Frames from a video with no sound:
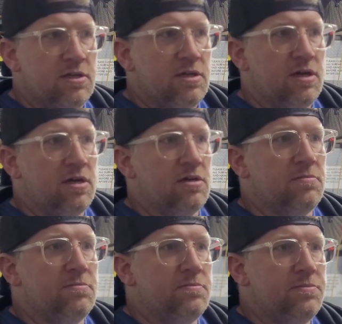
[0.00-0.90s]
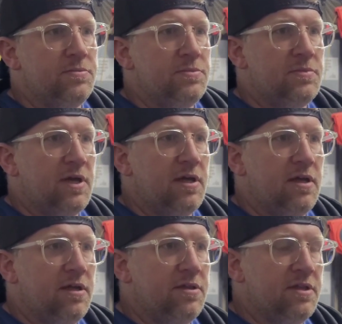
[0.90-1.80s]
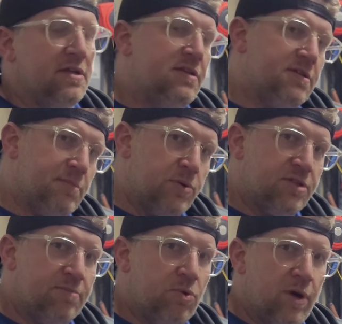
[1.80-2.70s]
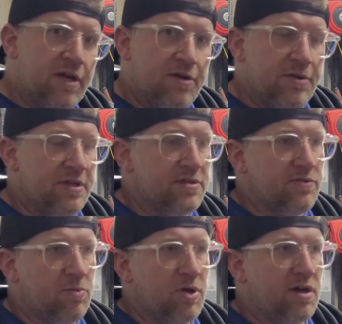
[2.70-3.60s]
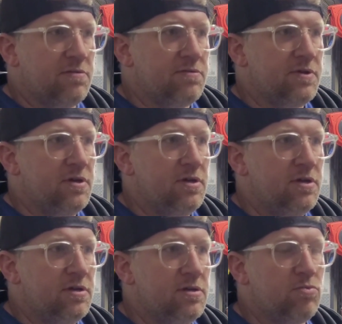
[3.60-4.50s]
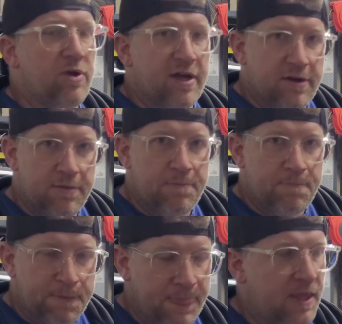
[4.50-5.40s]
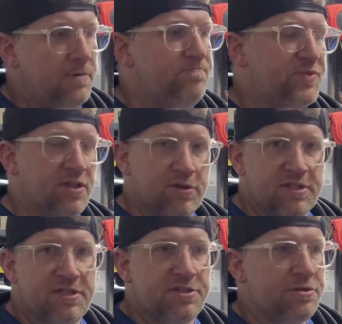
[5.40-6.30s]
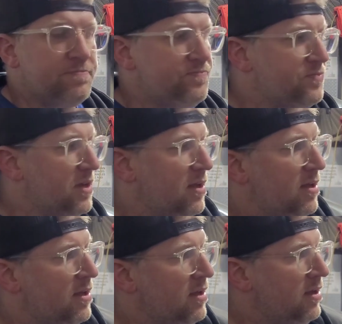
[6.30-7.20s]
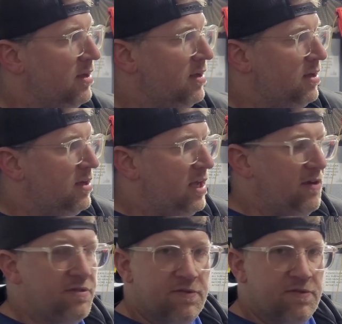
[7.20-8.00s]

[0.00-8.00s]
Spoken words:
the most simple way to do this, from what I've read and looked into, even the